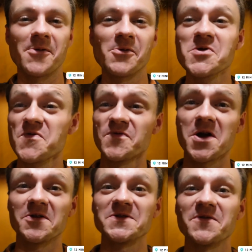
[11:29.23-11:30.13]
I wonder if
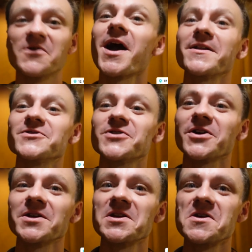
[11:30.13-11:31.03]
Dolly's ever gotten
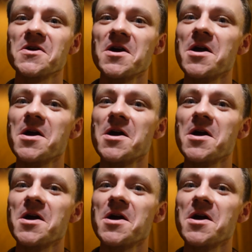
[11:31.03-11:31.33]
stuck in here.